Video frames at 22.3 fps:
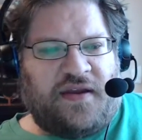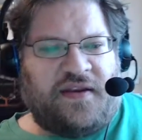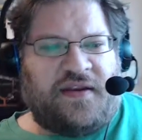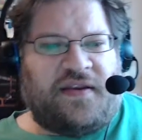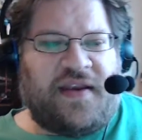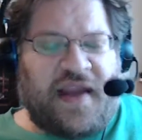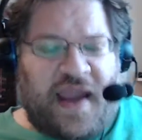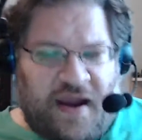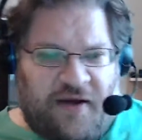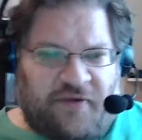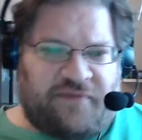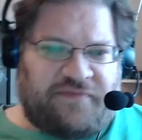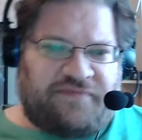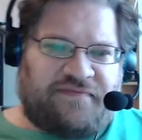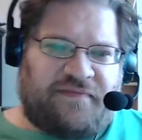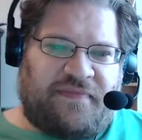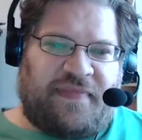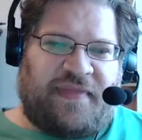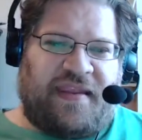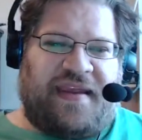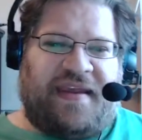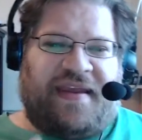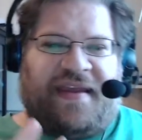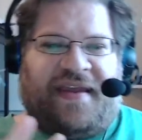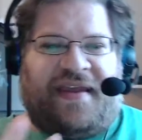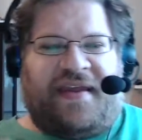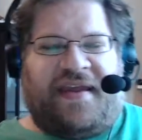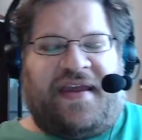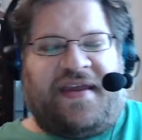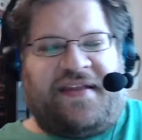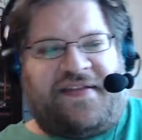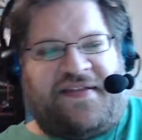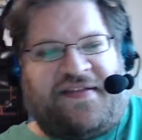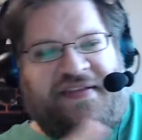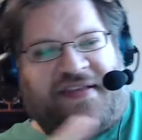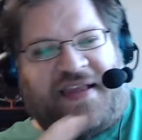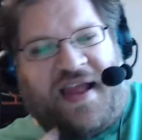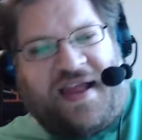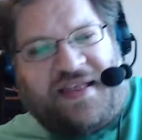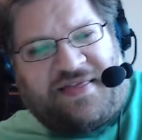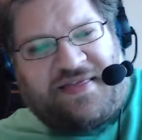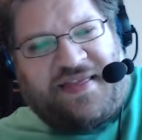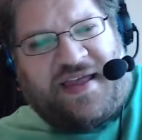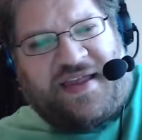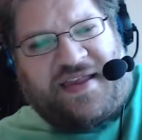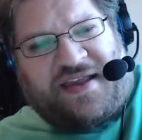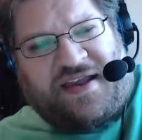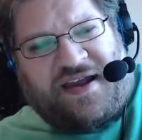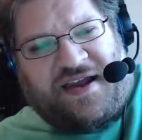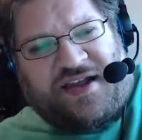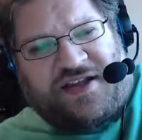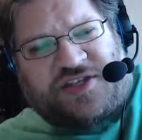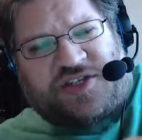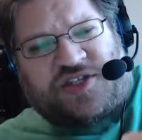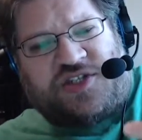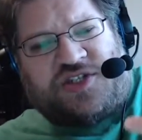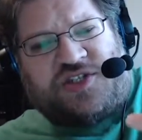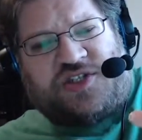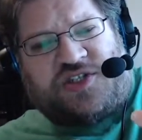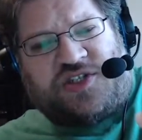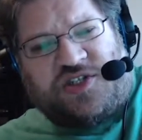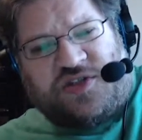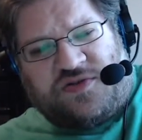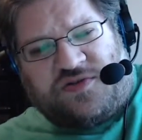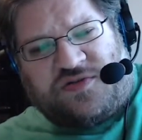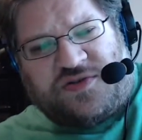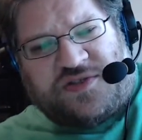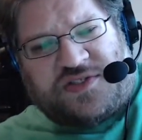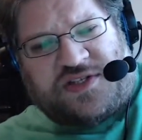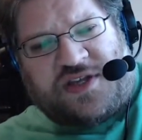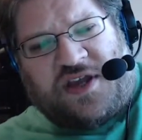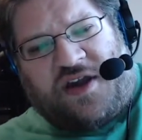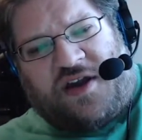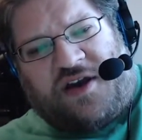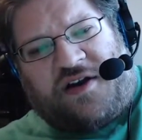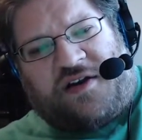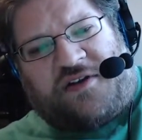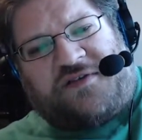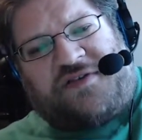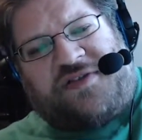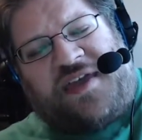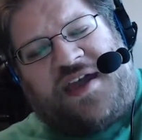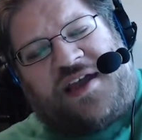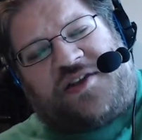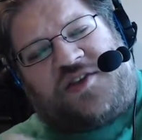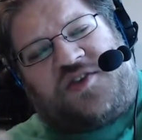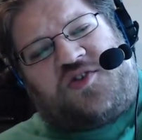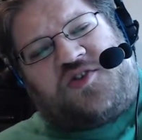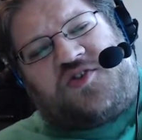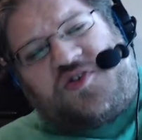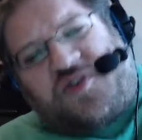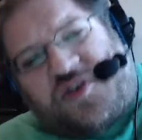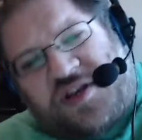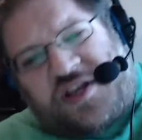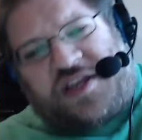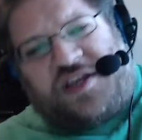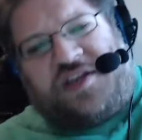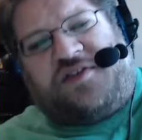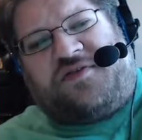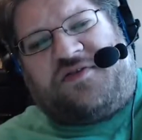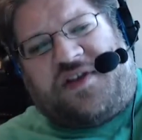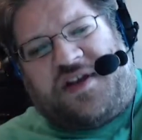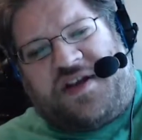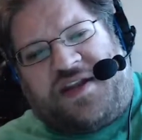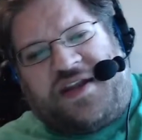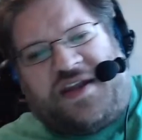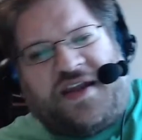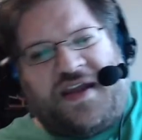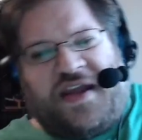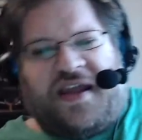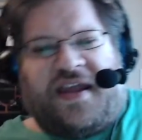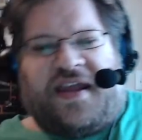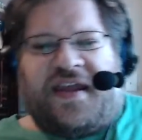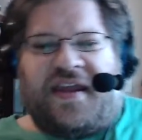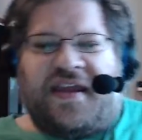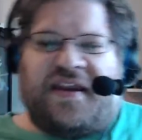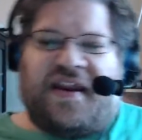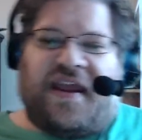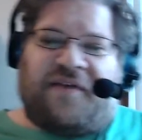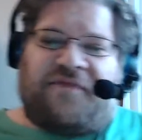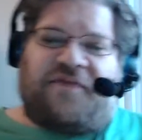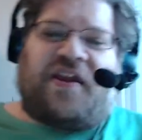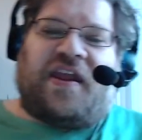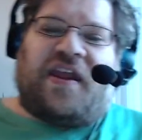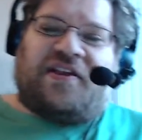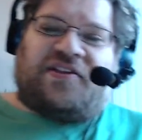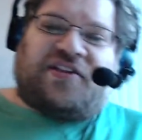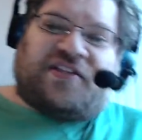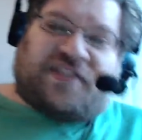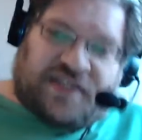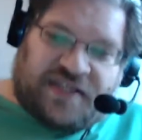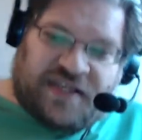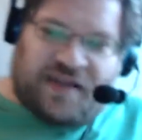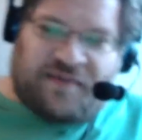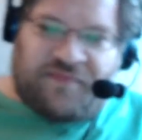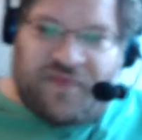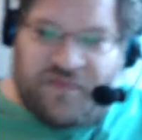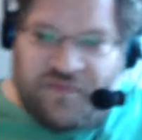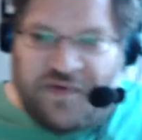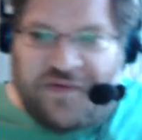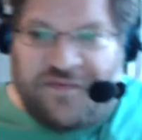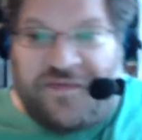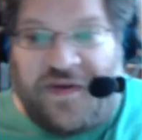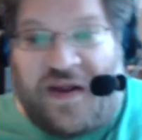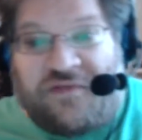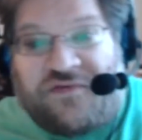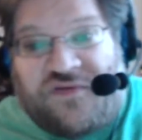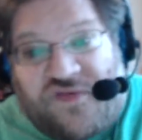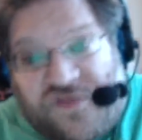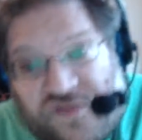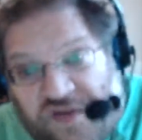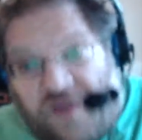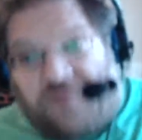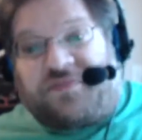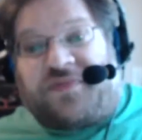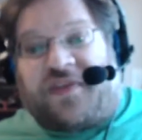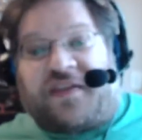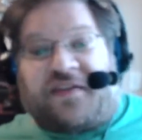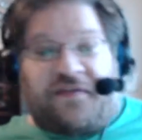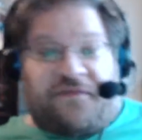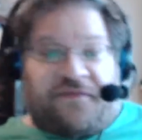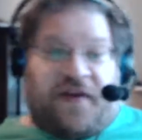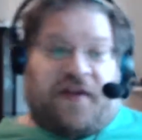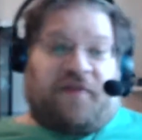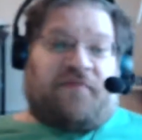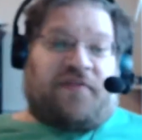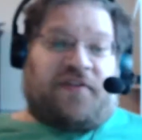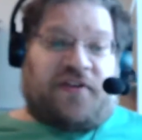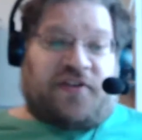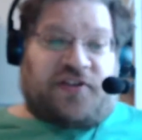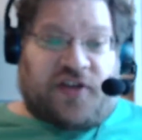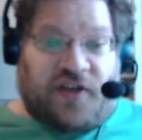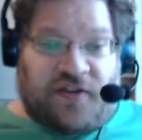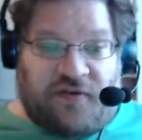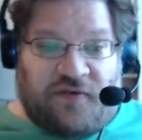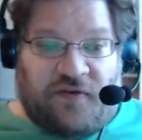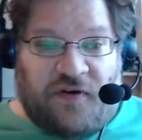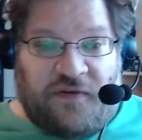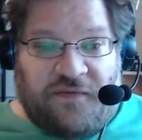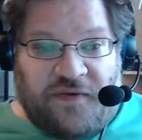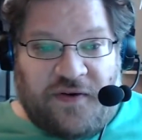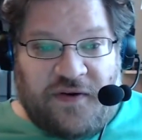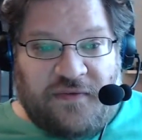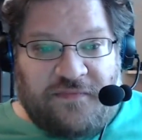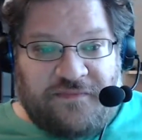Now, it's not like us Jews are that good at unity. In every age, it seems, we've found something to fight with each other over.